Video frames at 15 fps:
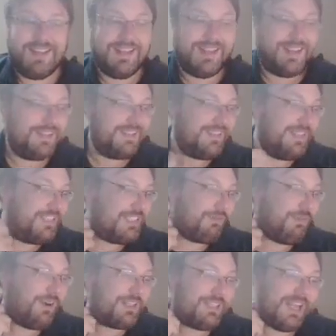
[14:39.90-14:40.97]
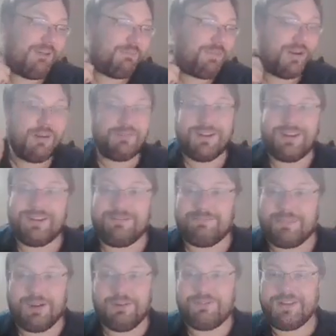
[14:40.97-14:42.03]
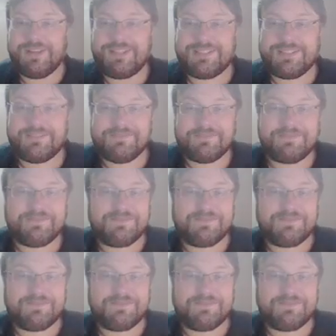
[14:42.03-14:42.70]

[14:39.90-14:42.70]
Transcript: it just worked out perfect. Perfect.